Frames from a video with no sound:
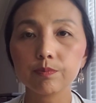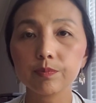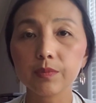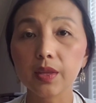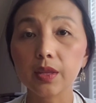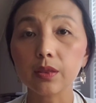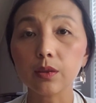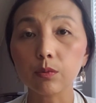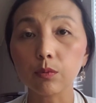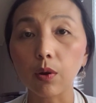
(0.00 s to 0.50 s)

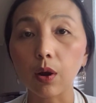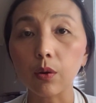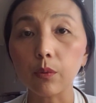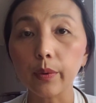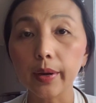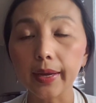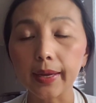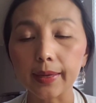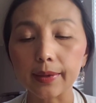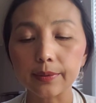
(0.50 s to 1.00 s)
in the wrong
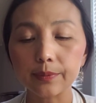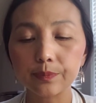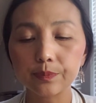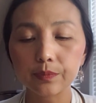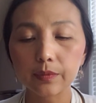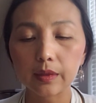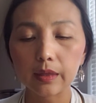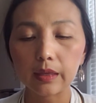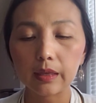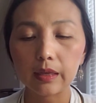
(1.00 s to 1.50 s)
way.
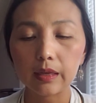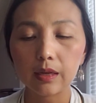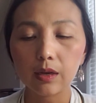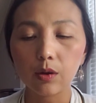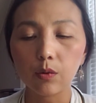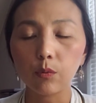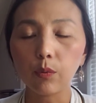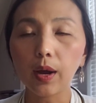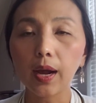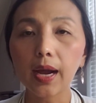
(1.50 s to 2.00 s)

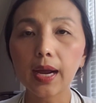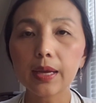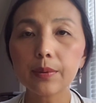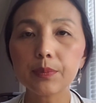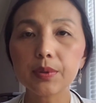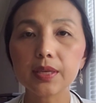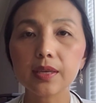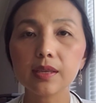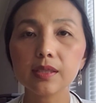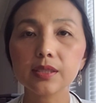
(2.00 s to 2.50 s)
Why?
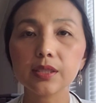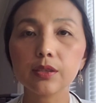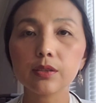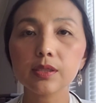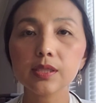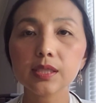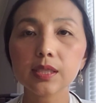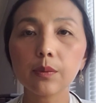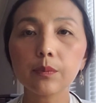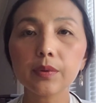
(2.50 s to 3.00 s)
Because there
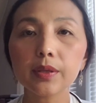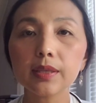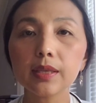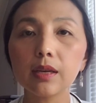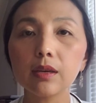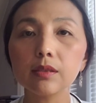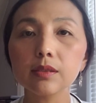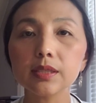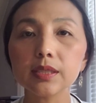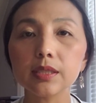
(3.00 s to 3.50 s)
is something
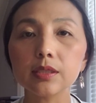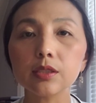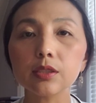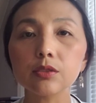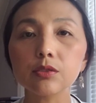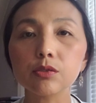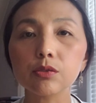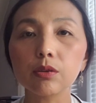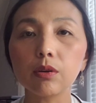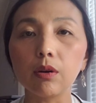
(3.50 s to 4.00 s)
else in
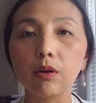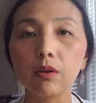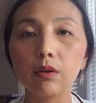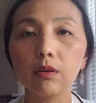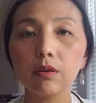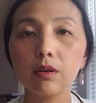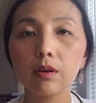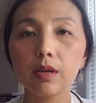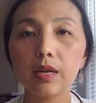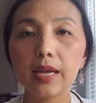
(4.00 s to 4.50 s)
control.
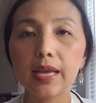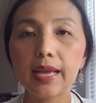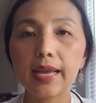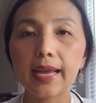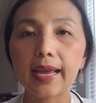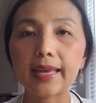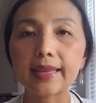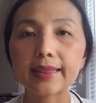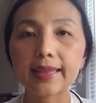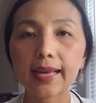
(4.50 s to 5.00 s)

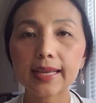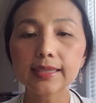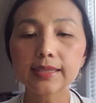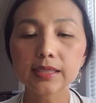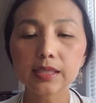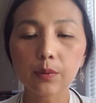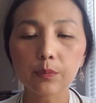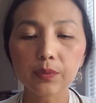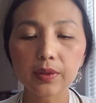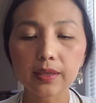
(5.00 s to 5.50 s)
And that
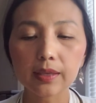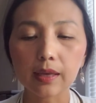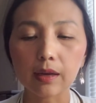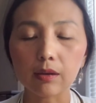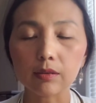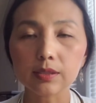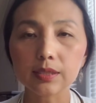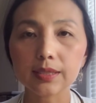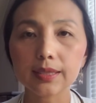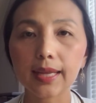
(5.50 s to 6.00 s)
something
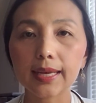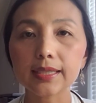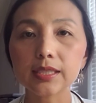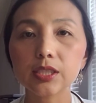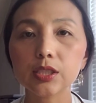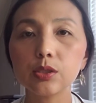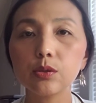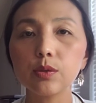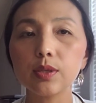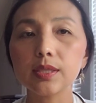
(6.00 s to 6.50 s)
else likes
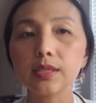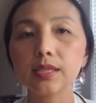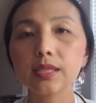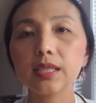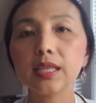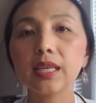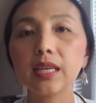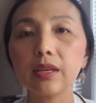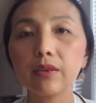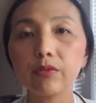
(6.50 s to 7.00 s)
to
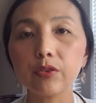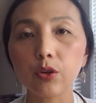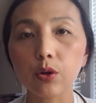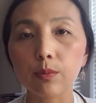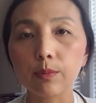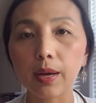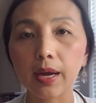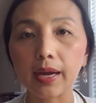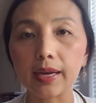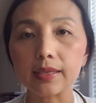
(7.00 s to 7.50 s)
enslave your
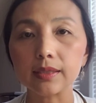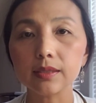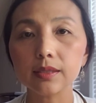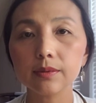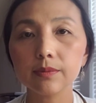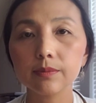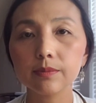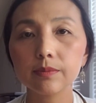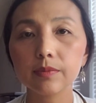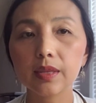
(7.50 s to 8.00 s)
mind
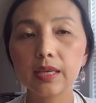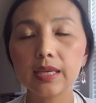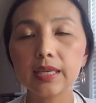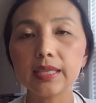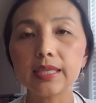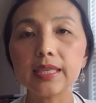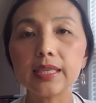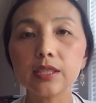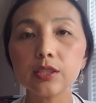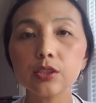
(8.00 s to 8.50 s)

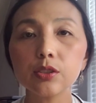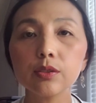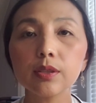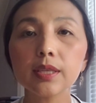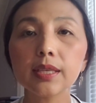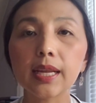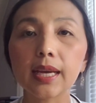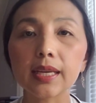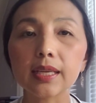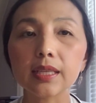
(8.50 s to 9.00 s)
into the
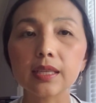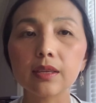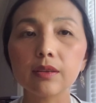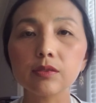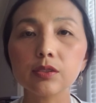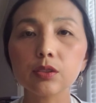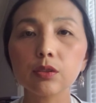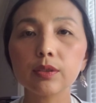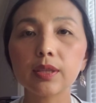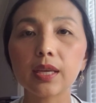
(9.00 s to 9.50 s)
negative
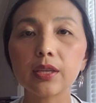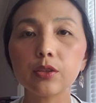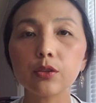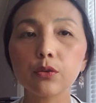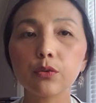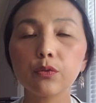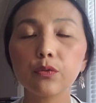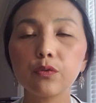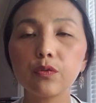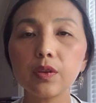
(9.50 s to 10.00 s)
so that
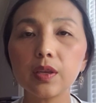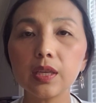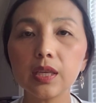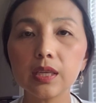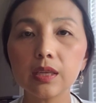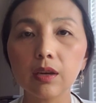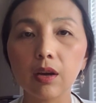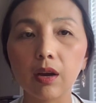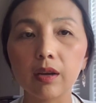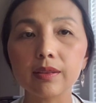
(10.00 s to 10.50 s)
you're
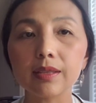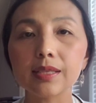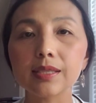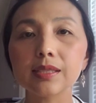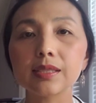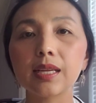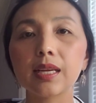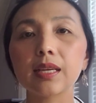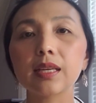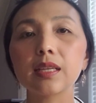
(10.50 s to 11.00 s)
feeding on
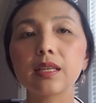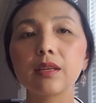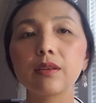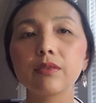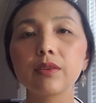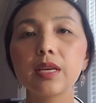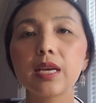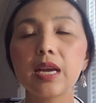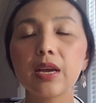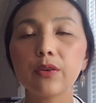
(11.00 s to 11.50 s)
this negative,
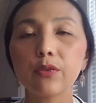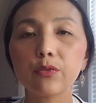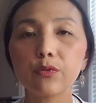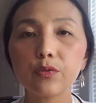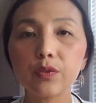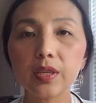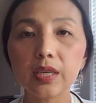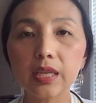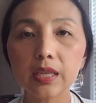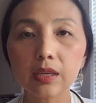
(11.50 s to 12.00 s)

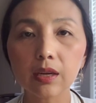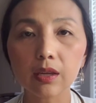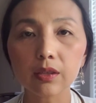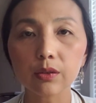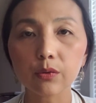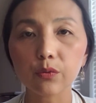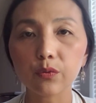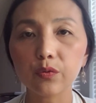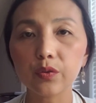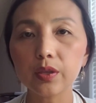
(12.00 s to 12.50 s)
feeding on
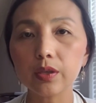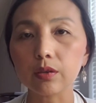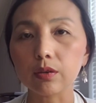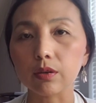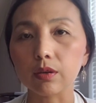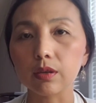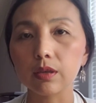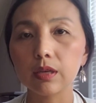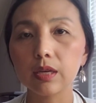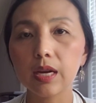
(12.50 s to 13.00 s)
the
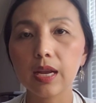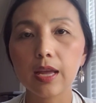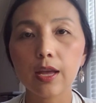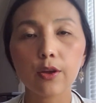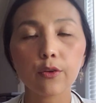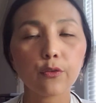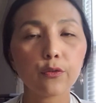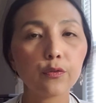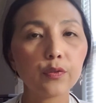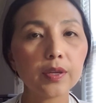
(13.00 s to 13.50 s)
fear,
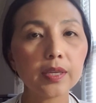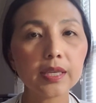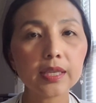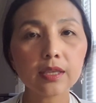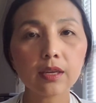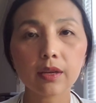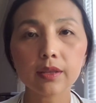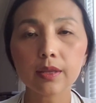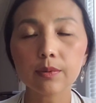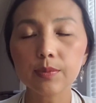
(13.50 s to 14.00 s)

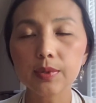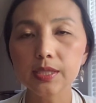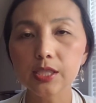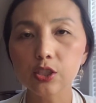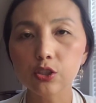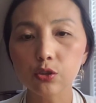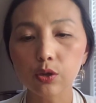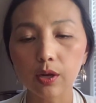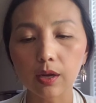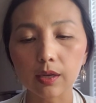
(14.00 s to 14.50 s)
feeding on the
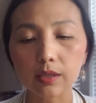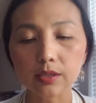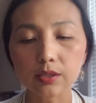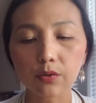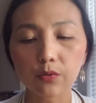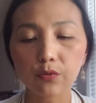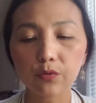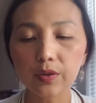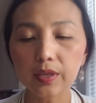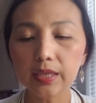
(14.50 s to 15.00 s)

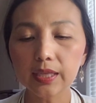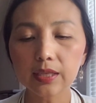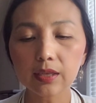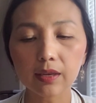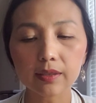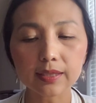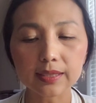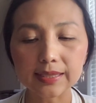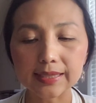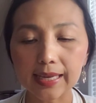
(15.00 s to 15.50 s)
mistrust, feeding
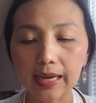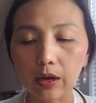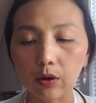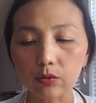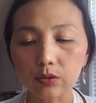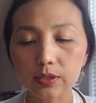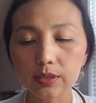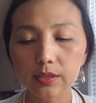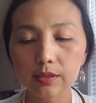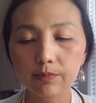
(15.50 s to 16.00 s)
on the
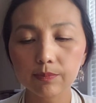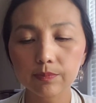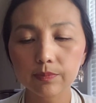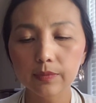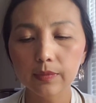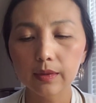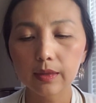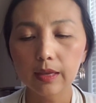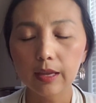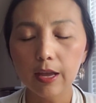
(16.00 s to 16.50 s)
doubts,
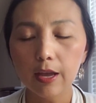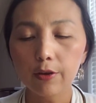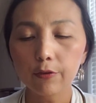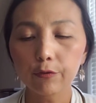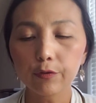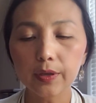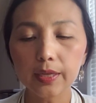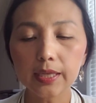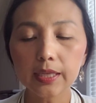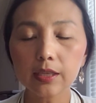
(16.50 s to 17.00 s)

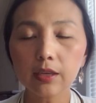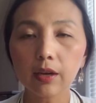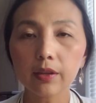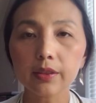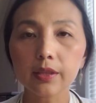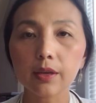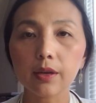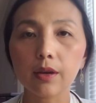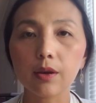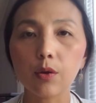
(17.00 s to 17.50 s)
feeding on
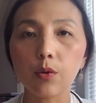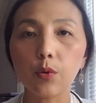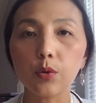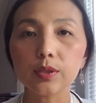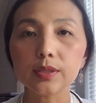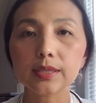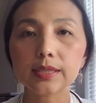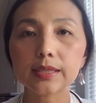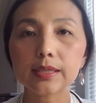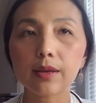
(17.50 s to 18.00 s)
the
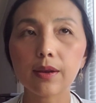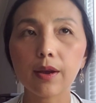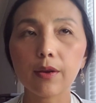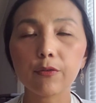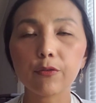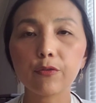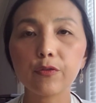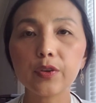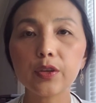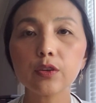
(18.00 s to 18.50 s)

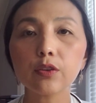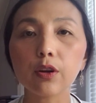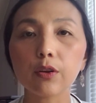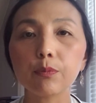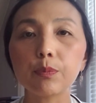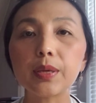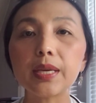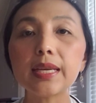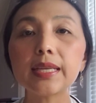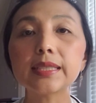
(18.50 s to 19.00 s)
fear
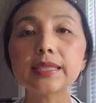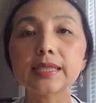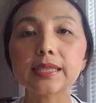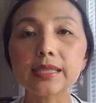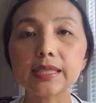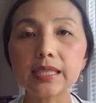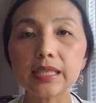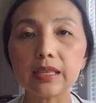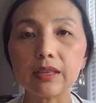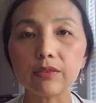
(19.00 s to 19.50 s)
of being
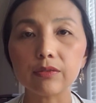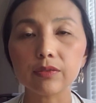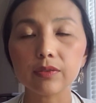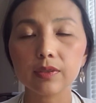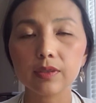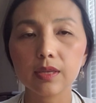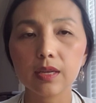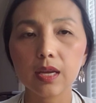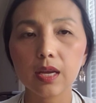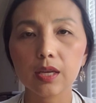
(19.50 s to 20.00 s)
deceived,
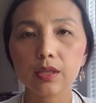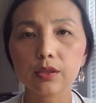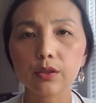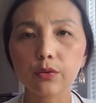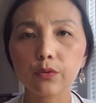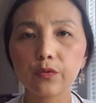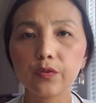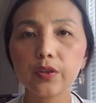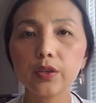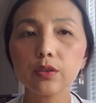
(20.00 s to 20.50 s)
the
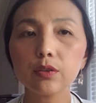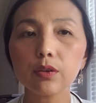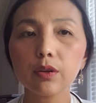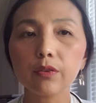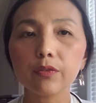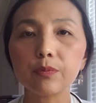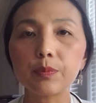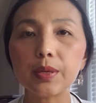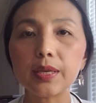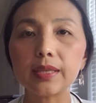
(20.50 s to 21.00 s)
fear
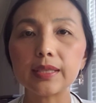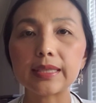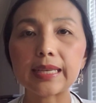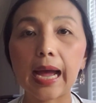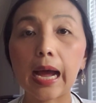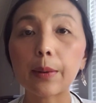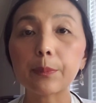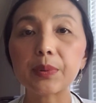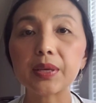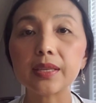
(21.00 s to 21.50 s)
of
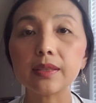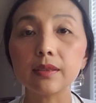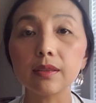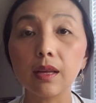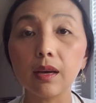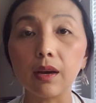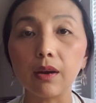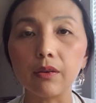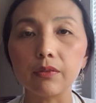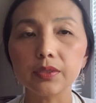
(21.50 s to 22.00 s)
not being
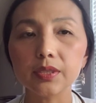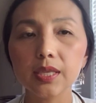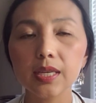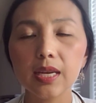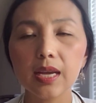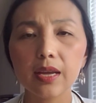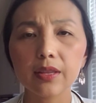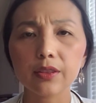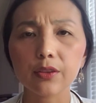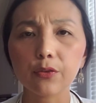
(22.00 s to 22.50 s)
loved,
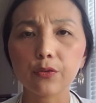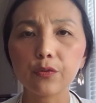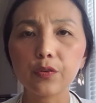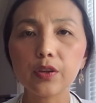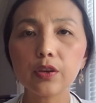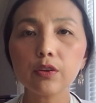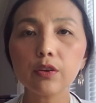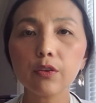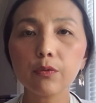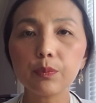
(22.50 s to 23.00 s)
the
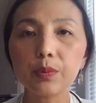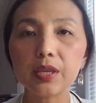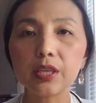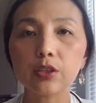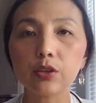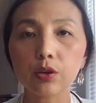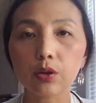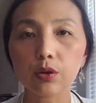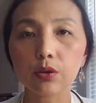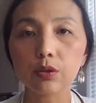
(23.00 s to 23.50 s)
fear of
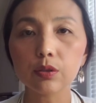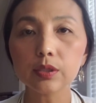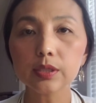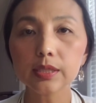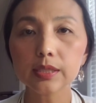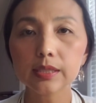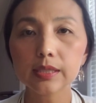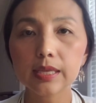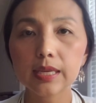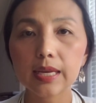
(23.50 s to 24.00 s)
being
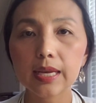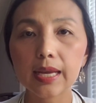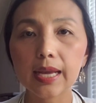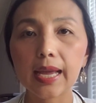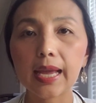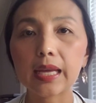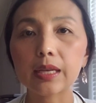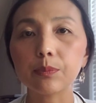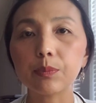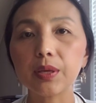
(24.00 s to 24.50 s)
hurt
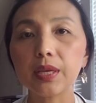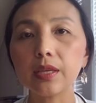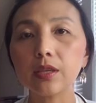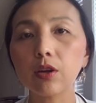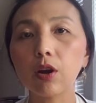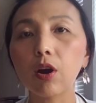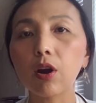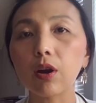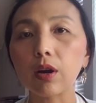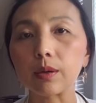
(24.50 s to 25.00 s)
and being
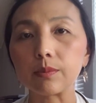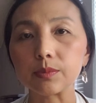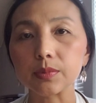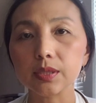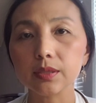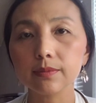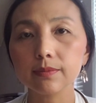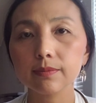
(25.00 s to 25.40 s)
harmed.